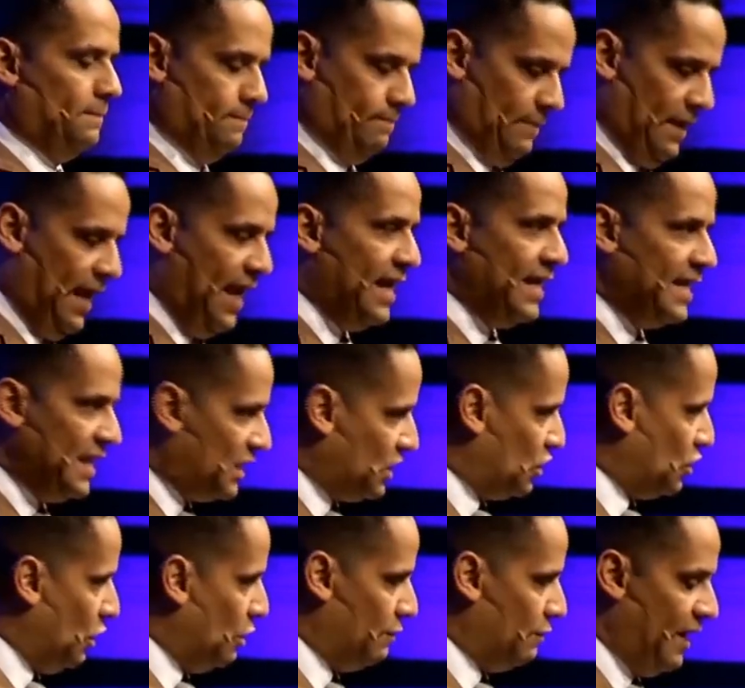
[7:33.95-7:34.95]
In this
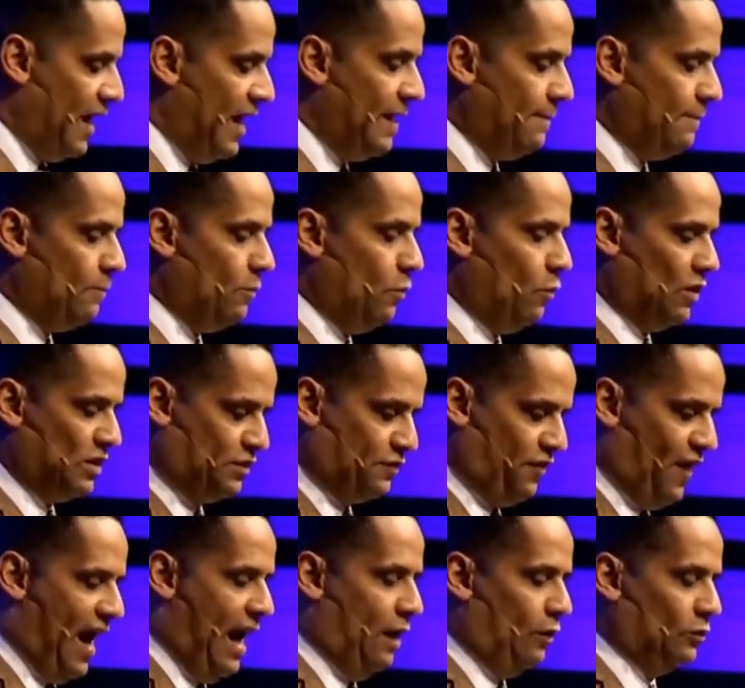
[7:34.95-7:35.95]
survey was
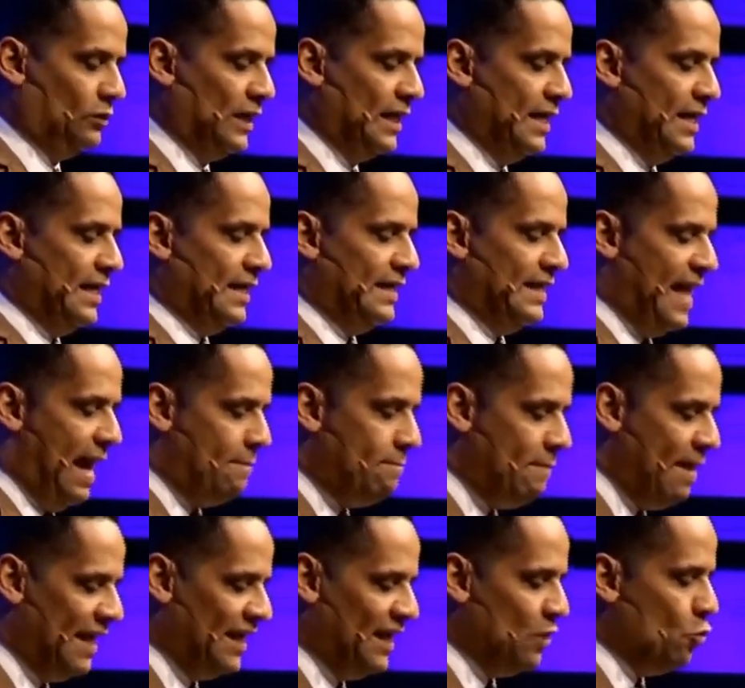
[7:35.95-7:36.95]
found that
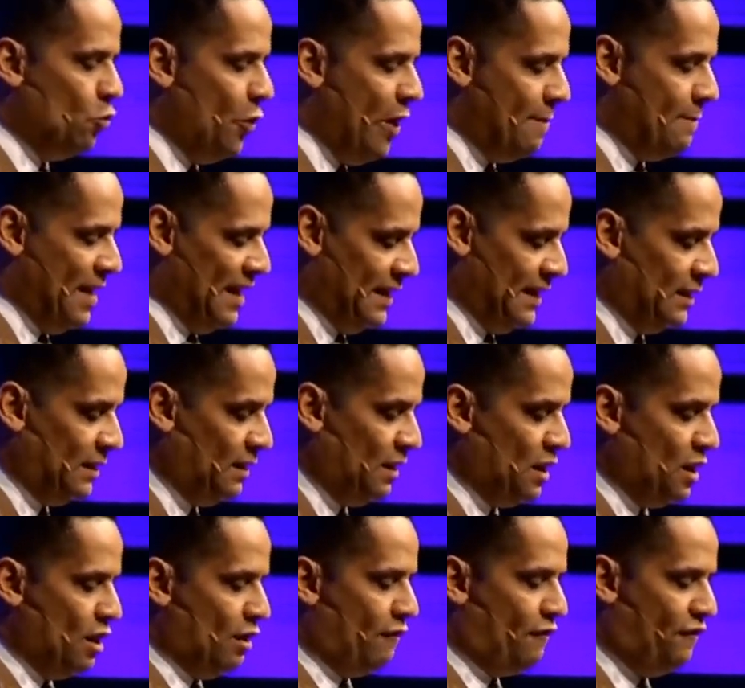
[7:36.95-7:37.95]
many women
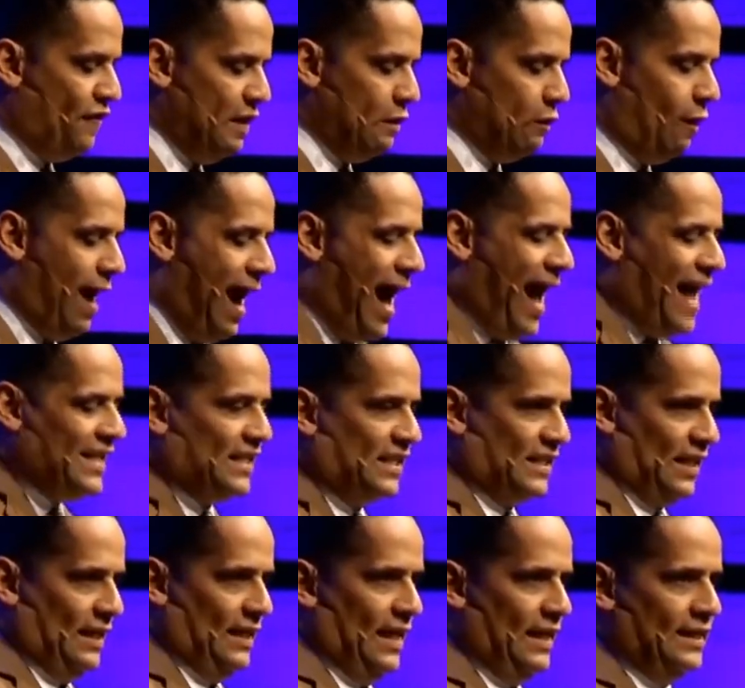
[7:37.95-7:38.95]
feel
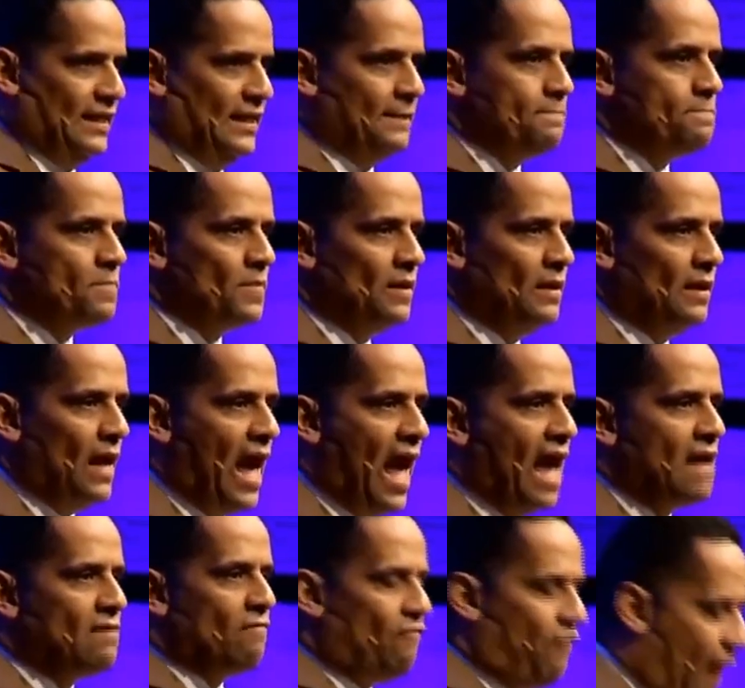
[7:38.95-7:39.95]
isolated
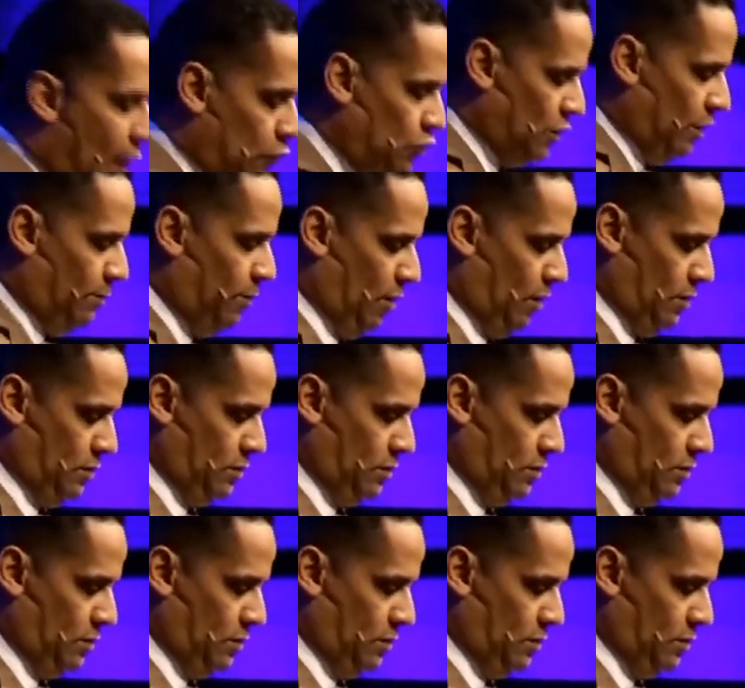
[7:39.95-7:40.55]
and vulnerable.